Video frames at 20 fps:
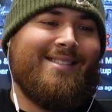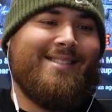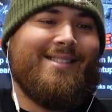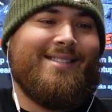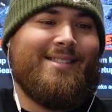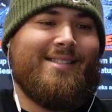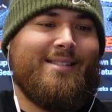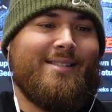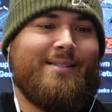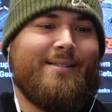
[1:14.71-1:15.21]

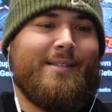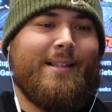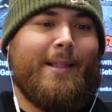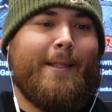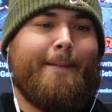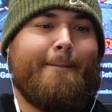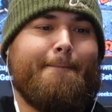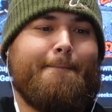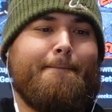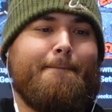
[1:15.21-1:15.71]

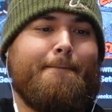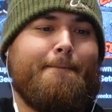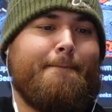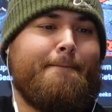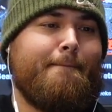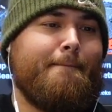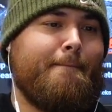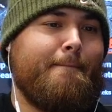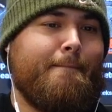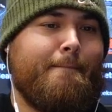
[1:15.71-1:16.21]

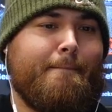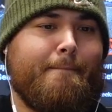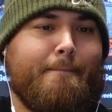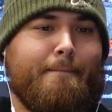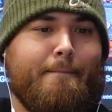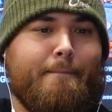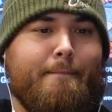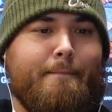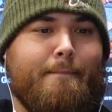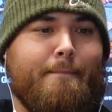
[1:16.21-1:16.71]

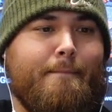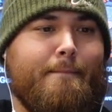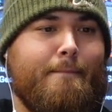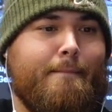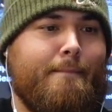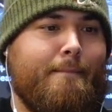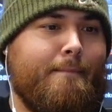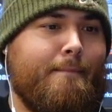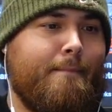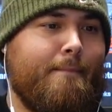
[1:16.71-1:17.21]

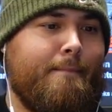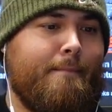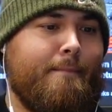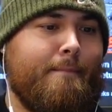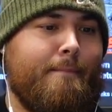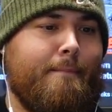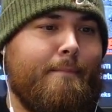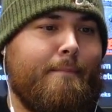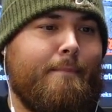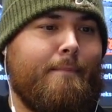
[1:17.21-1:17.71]

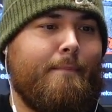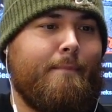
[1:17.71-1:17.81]
[no speech]